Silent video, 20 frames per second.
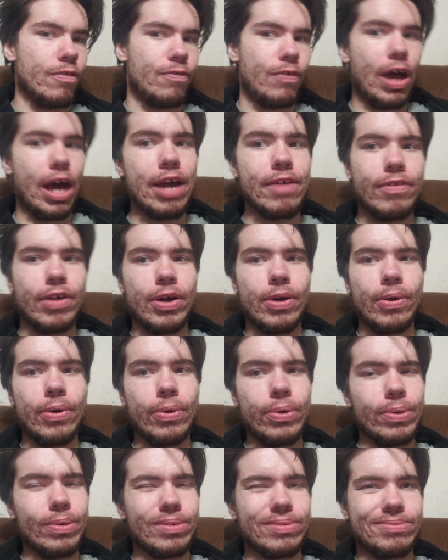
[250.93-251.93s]

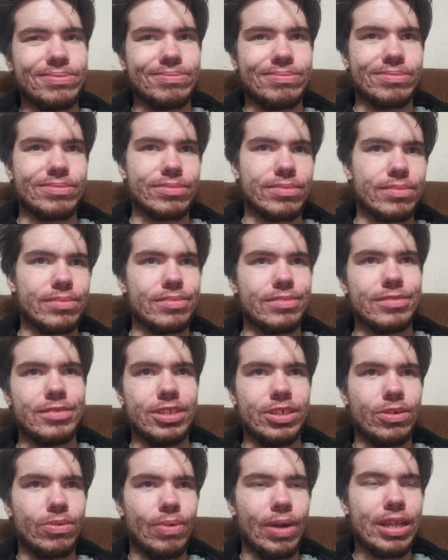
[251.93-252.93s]
5.0,
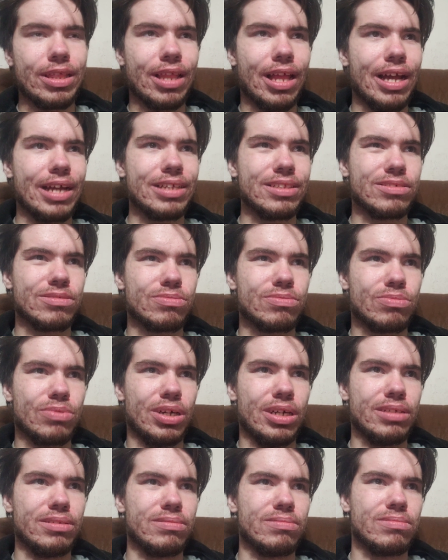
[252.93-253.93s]
your red line's
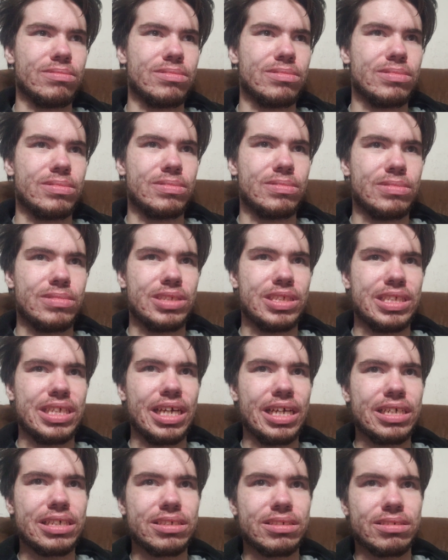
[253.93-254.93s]
what,
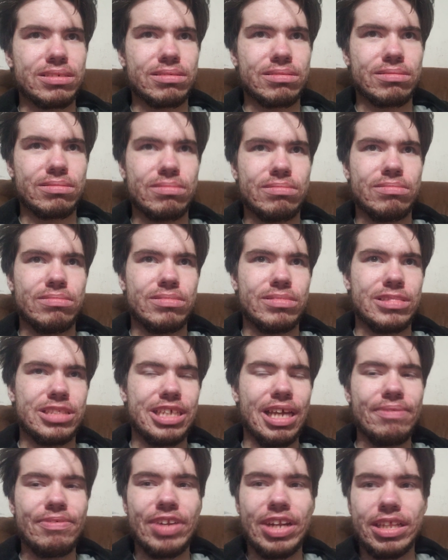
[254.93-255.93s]
6,
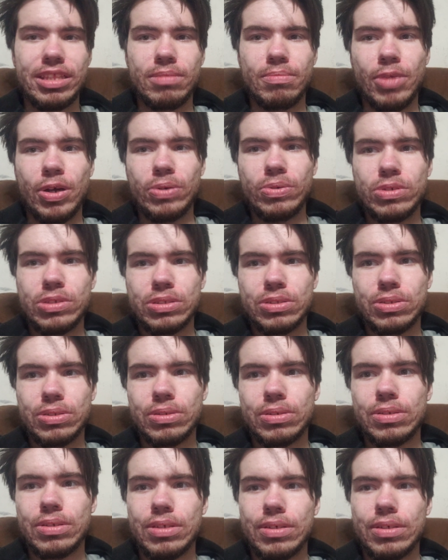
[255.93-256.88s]
7 at the most.